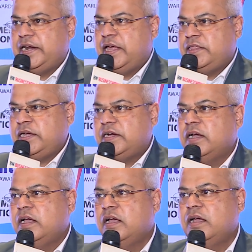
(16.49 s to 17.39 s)
And I think
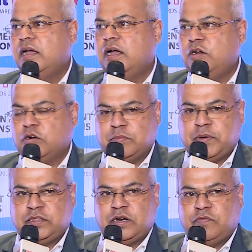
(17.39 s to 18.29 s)
Dr.
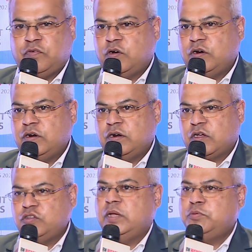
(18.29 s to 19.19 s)
Batra for
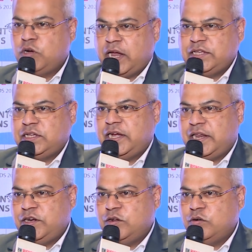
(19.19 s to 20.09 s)
conceptualizing and,